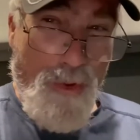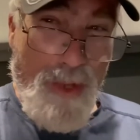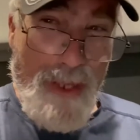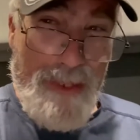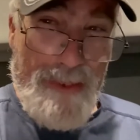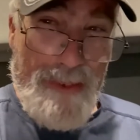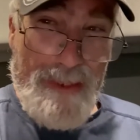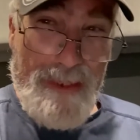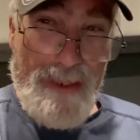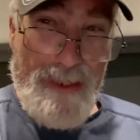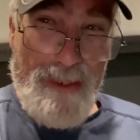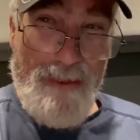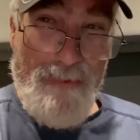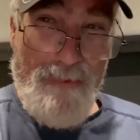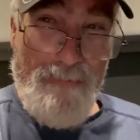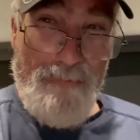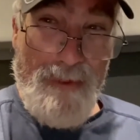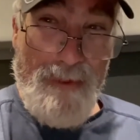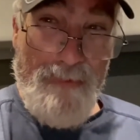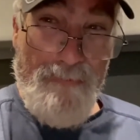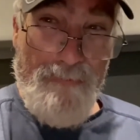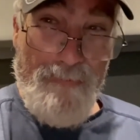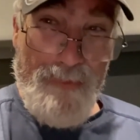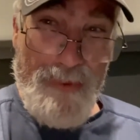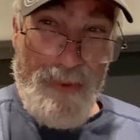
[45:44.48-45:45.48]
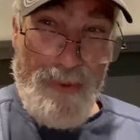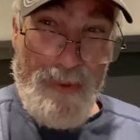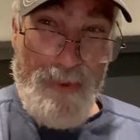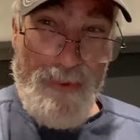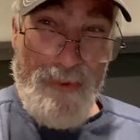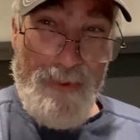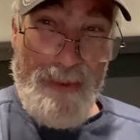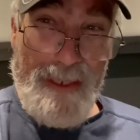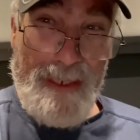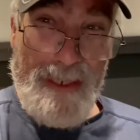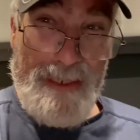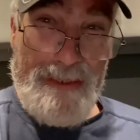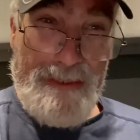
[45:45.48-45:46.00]
idea of review
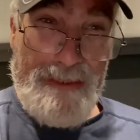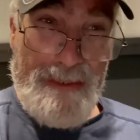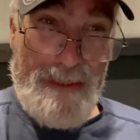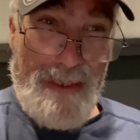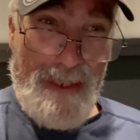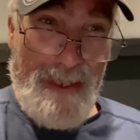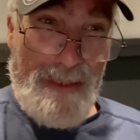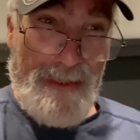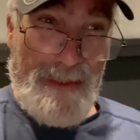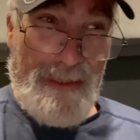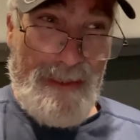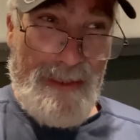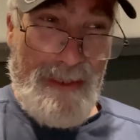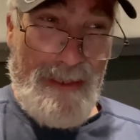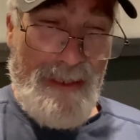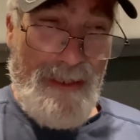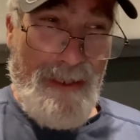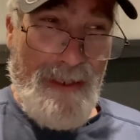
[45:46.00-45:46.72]
and adjust